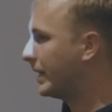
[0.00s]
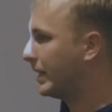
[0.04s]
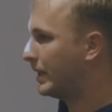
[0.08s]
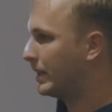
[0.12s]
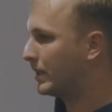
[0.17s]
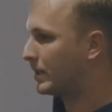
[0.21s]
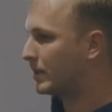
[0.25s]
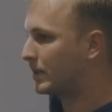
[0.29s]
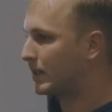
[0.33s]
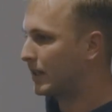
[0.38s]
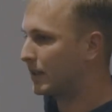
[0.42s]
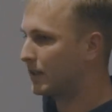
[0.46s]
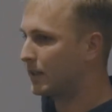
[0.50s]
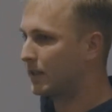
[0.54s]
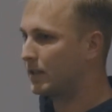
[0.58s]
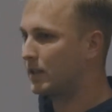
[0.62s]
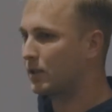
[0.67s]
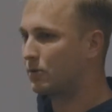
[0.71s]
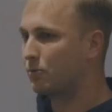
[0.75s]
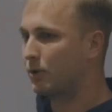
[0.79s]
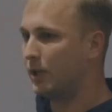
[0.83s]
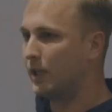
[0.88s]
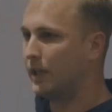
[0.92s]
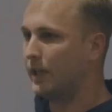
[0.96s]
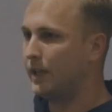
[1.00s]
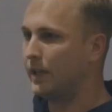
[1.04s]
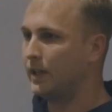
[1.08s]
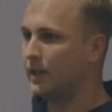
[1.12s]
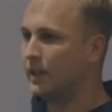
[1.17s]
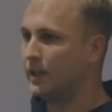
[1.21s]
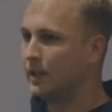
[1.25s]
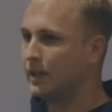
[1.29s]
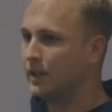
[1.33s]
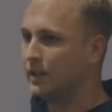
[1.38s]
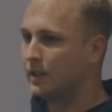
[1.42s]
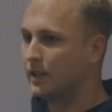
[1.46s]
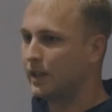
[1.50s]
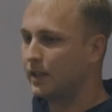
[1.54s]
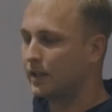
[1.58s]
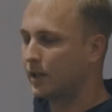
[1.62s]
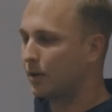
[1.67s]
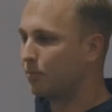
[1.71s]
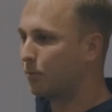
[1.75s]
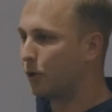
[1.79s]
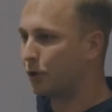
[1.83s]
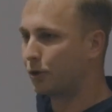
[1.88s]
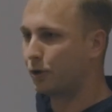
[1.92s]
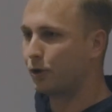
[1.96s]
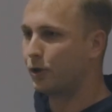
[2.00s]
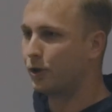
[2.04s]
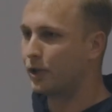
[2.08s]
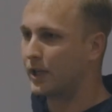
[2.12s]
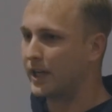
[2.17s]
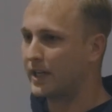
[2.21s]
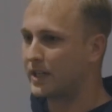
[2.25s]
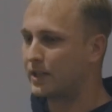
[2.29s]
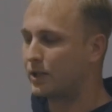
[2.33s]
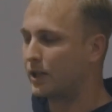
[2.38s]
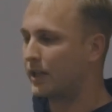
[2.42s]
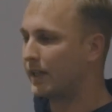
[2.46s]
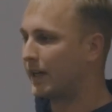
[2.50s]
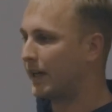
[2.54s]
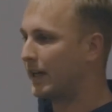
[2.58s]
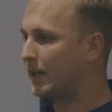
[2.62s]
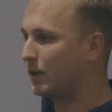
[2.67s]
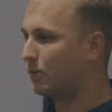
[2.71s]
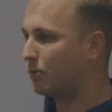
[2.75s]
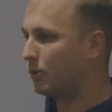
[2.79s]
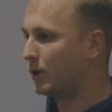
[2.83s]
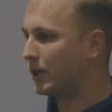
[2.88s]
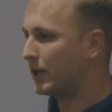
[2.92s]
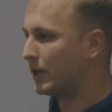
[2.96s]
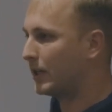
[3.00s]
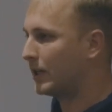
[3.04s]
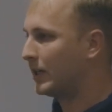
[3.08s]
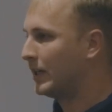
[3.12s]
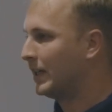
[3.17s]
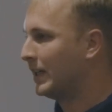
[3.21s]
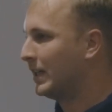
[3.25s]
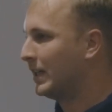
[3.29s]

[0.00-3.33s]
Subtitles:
is that this is really like a modular SDK where